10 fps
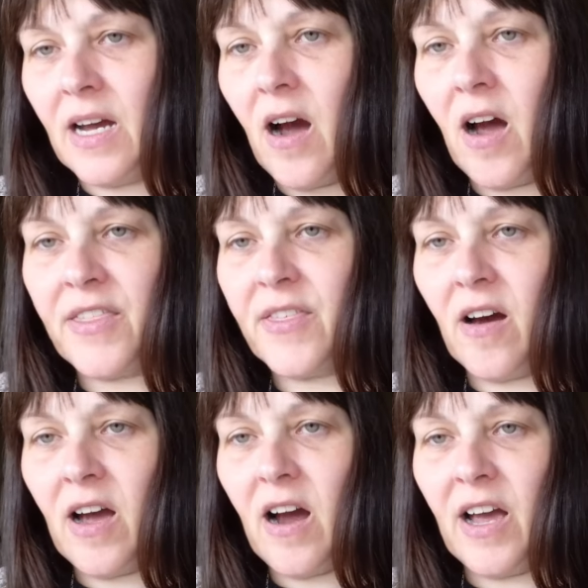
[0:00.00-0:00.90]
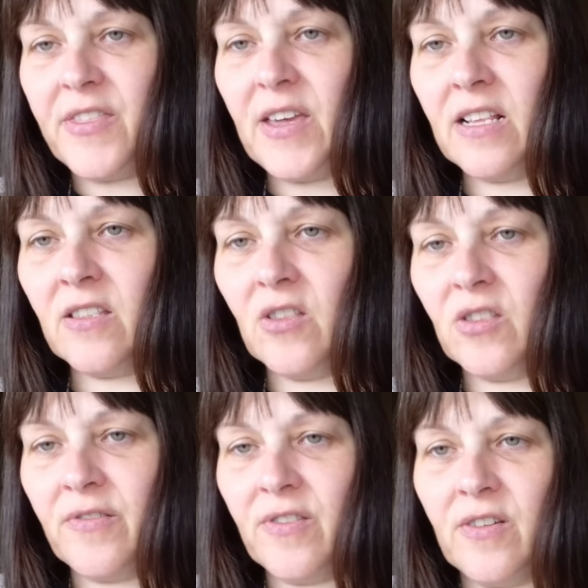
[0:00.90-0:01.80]
I think that
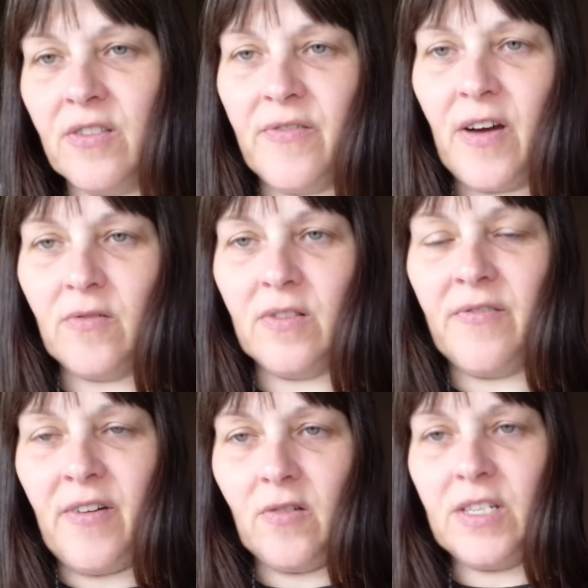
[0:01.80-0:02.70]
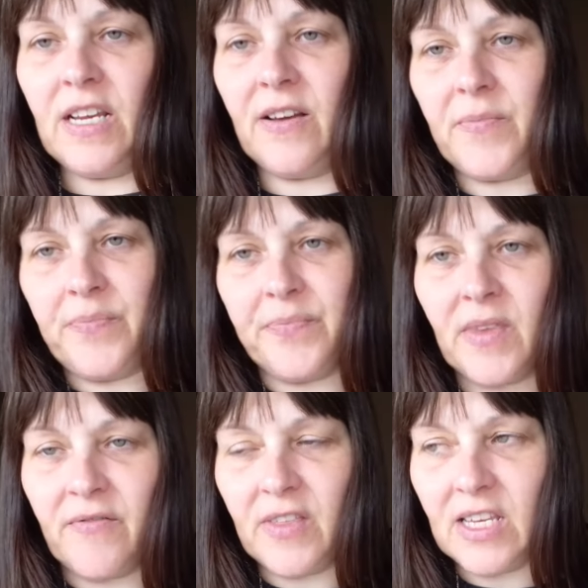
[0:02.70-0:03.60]
the voting
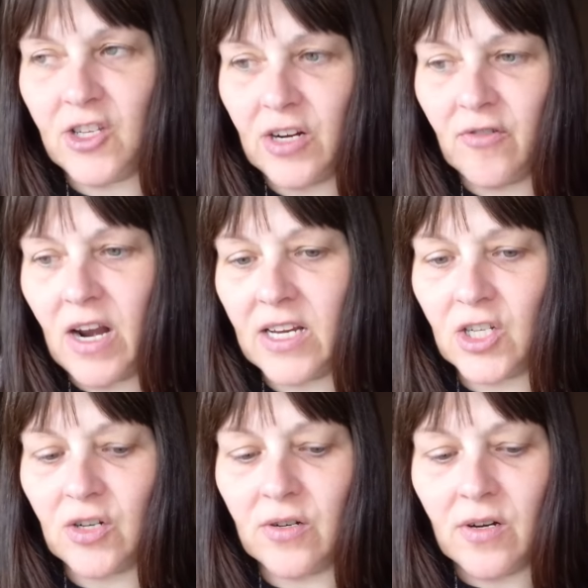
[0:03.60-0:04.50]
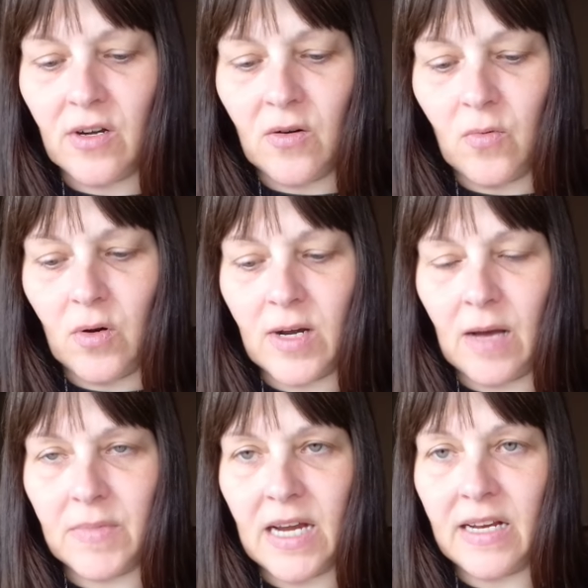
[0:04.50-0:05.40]
for this general election will
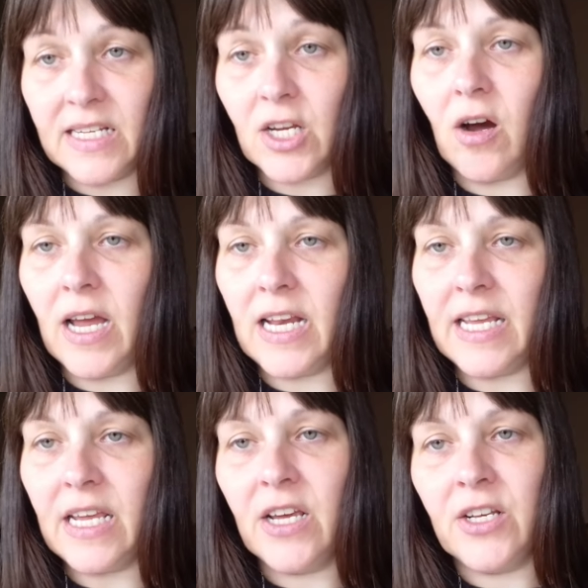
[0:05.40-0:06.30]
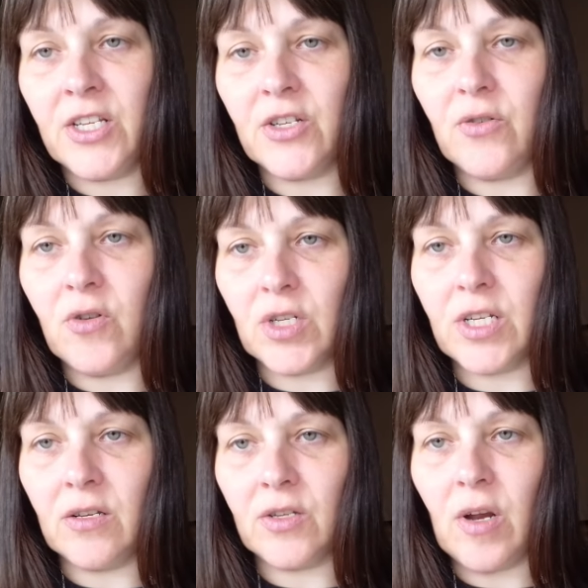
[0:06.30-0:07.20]
come down entirely to your
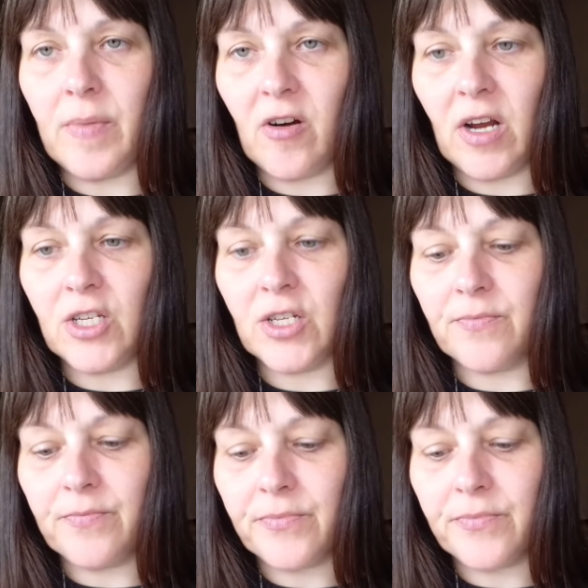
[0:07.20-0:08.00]
stance on immigration.